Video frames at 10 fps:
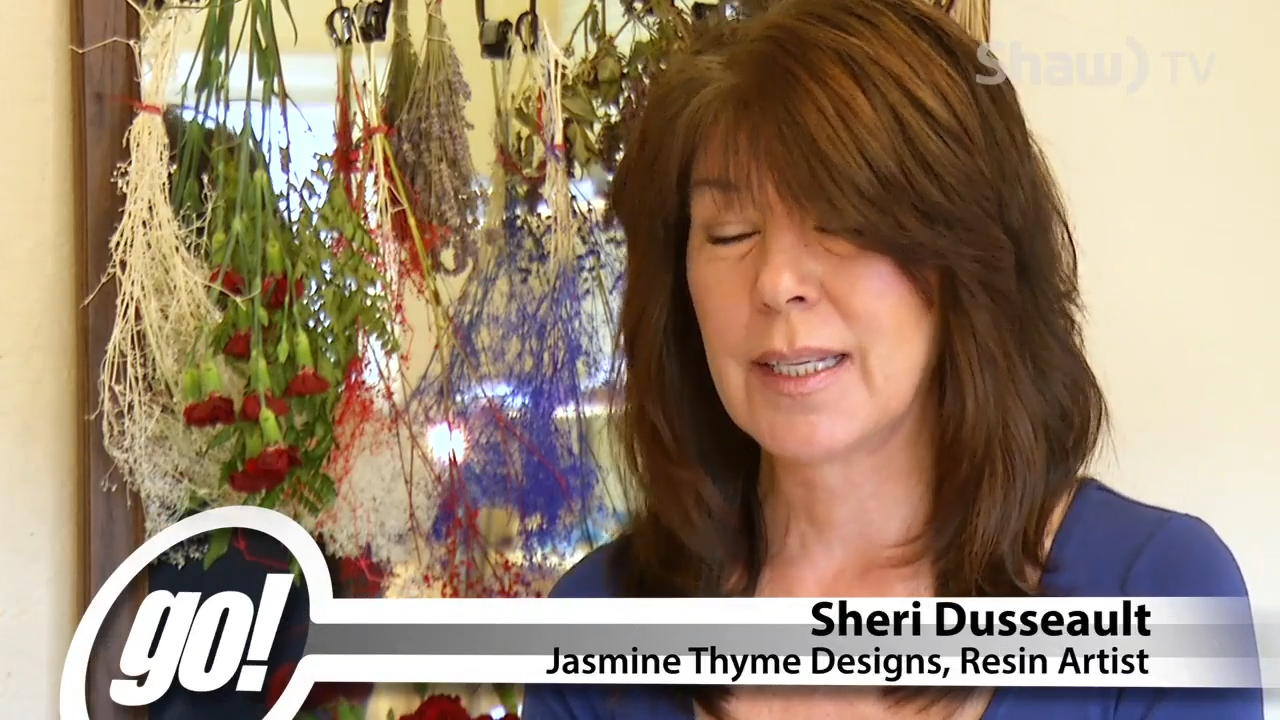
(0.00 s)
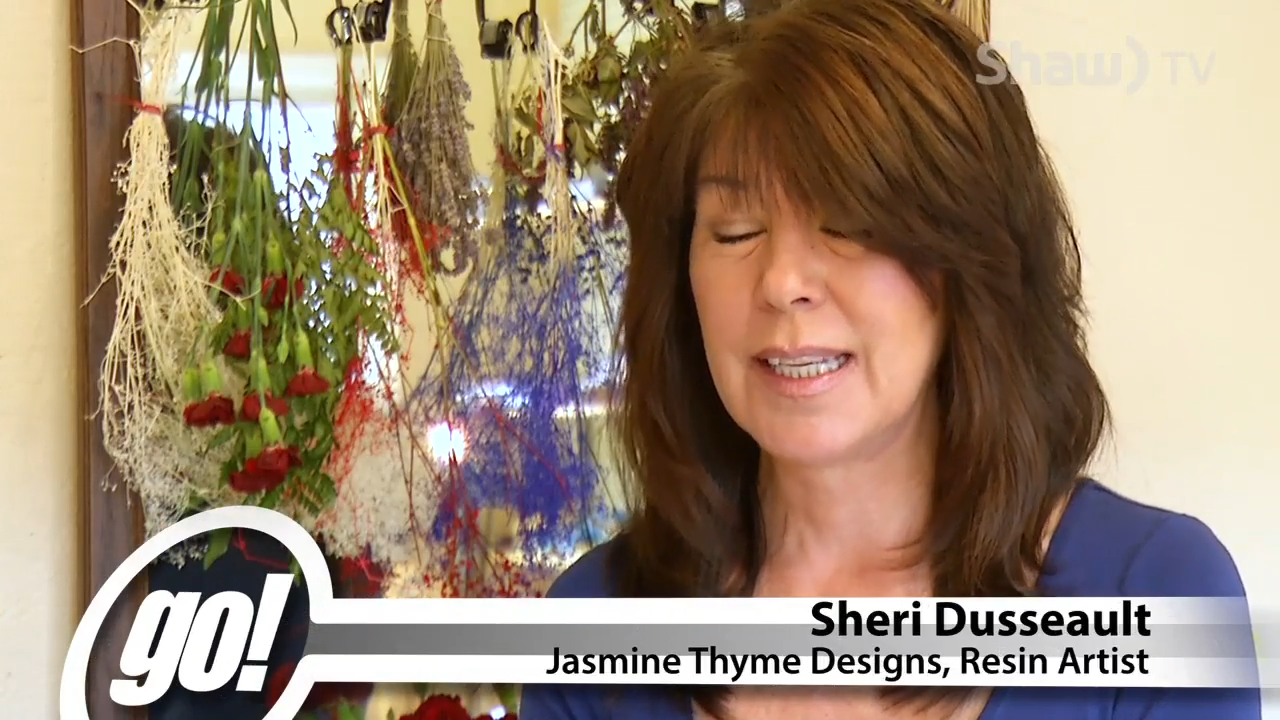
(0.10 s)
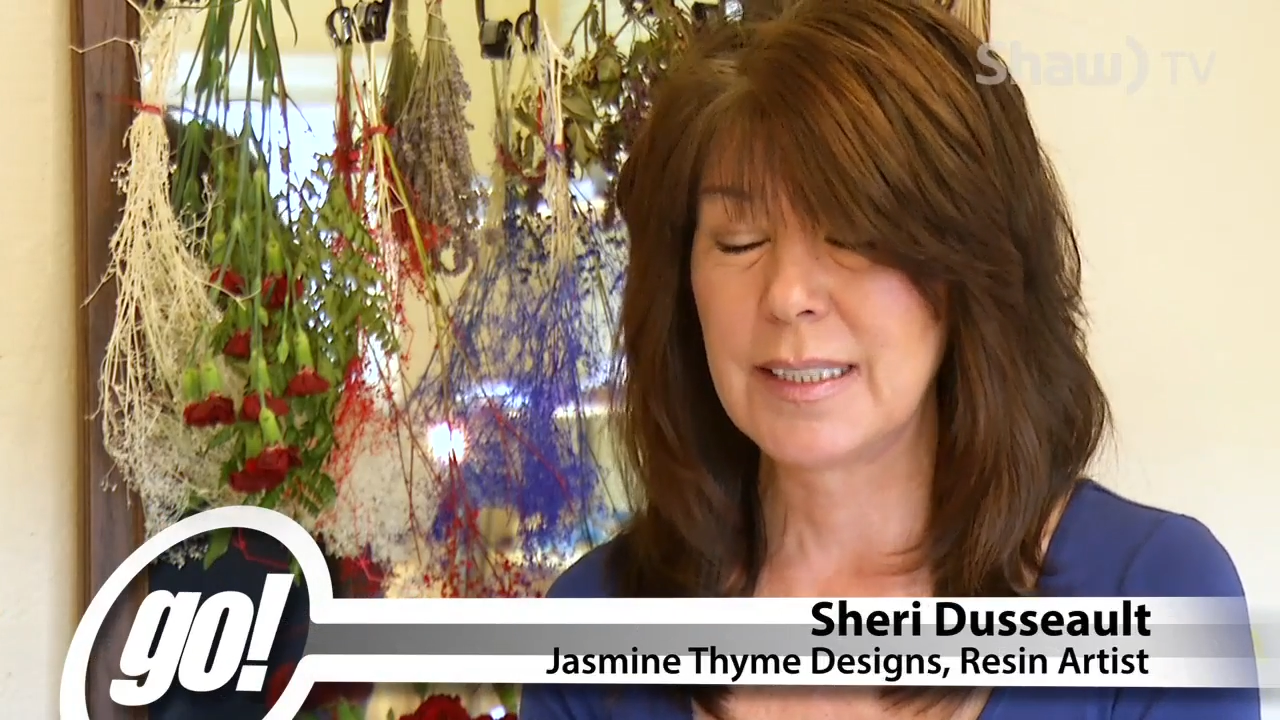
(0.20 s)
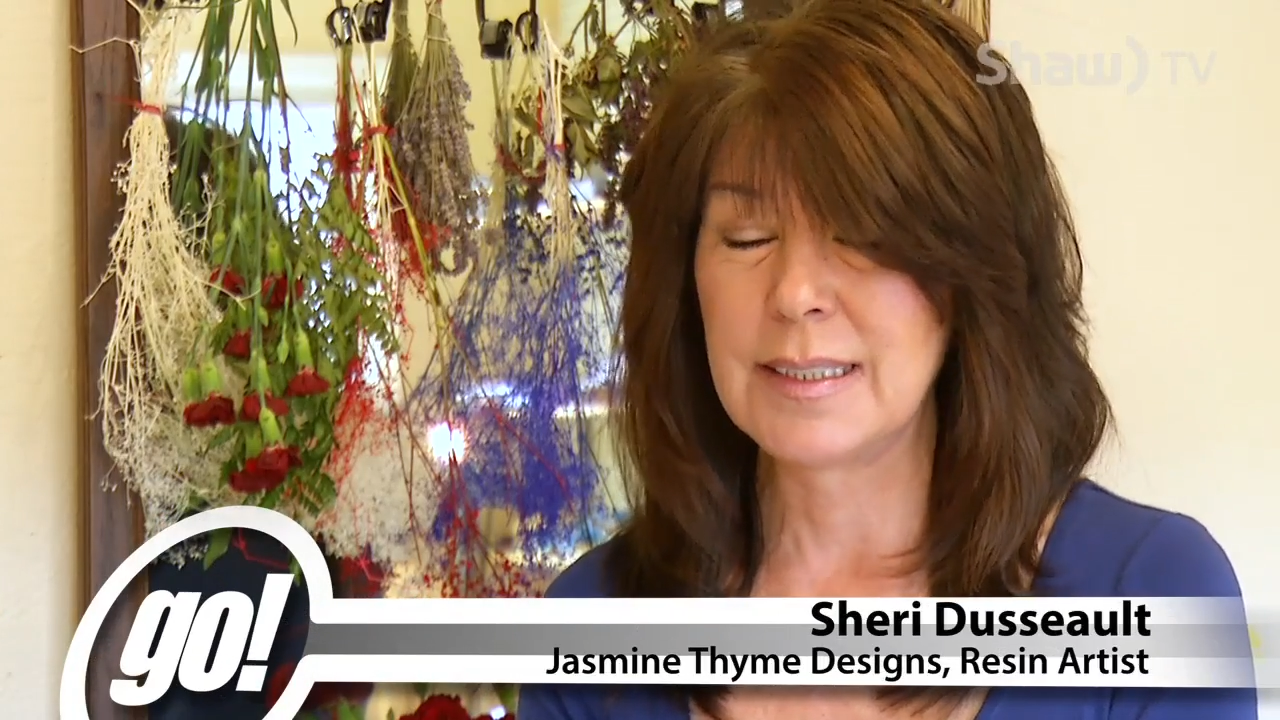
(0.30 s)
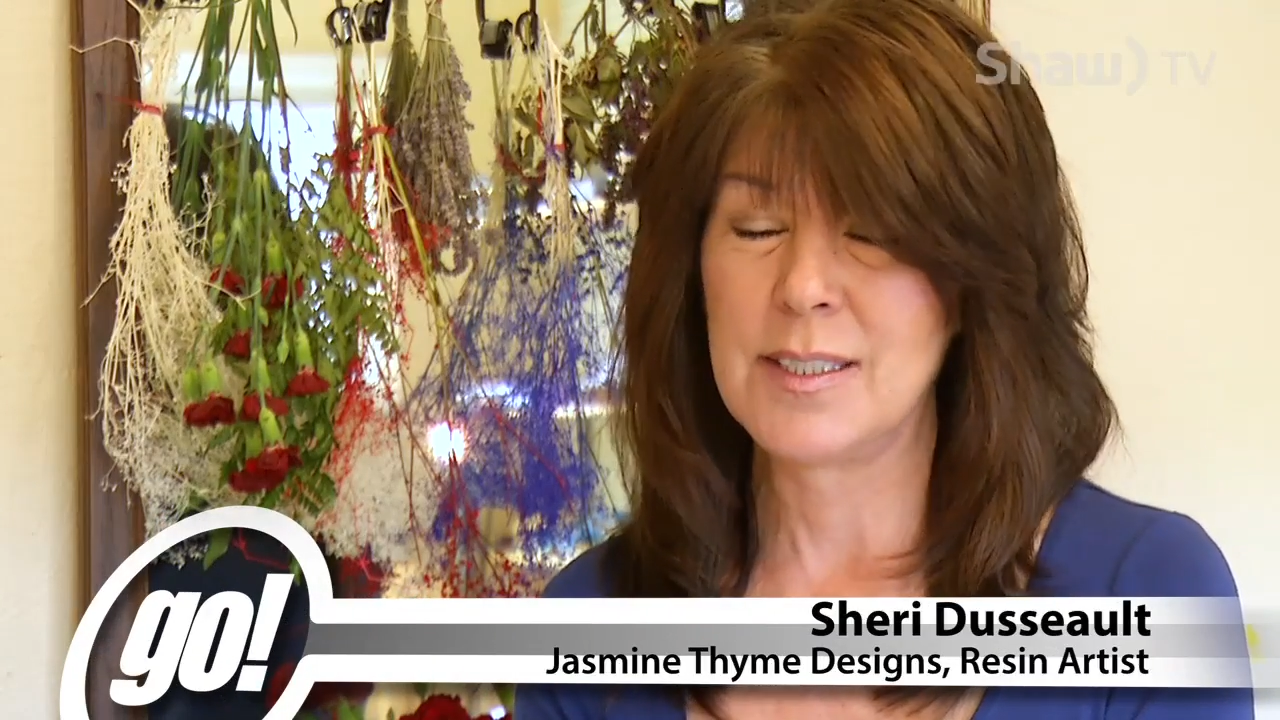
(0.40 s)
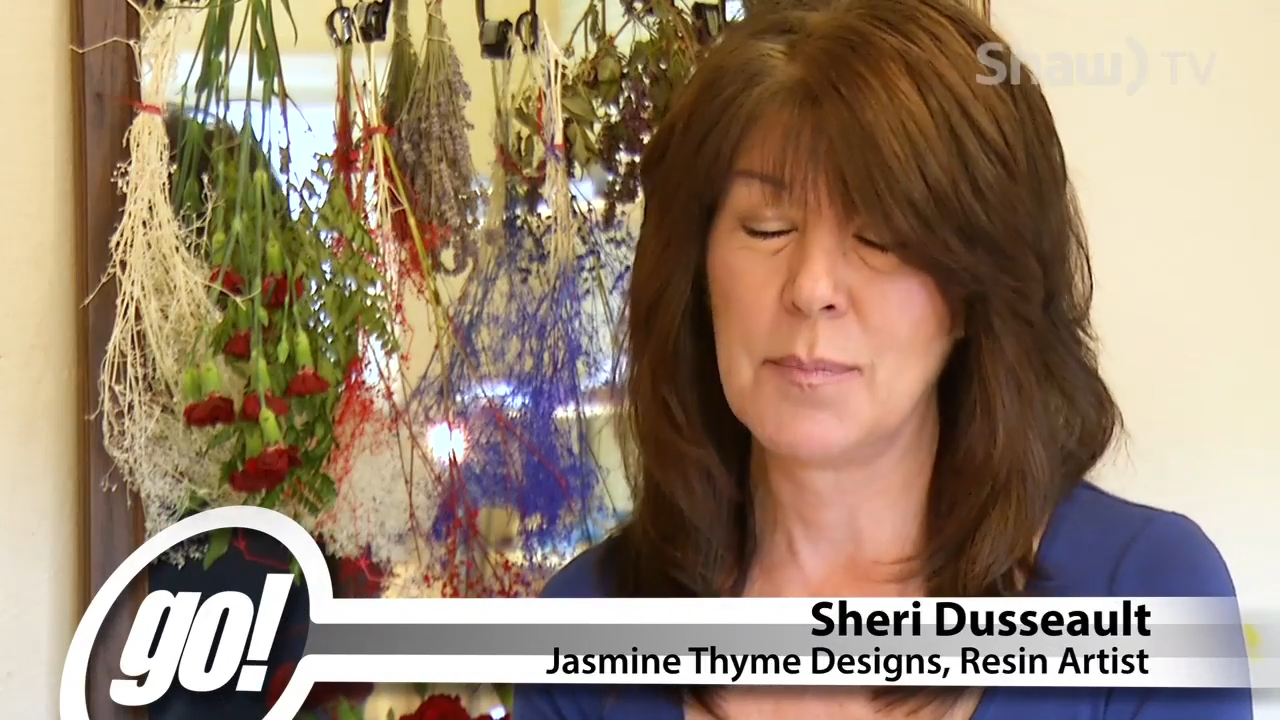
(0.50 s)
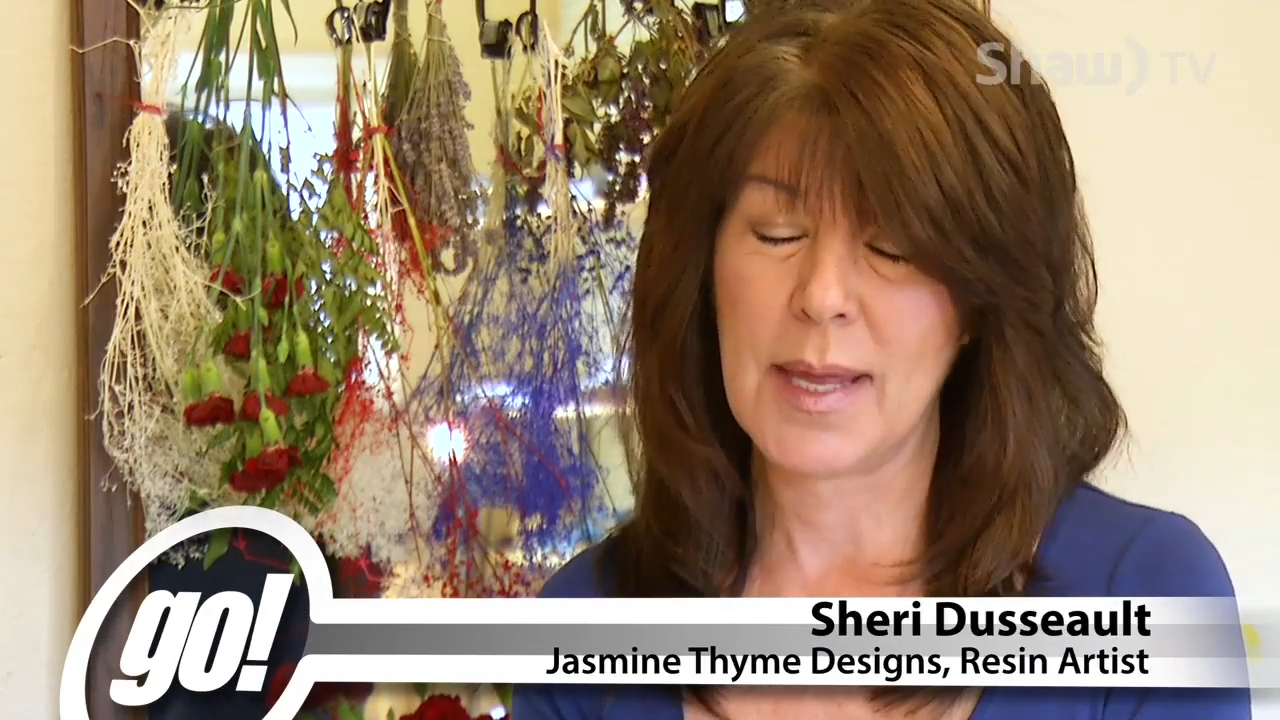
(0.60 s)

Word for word: a kitten's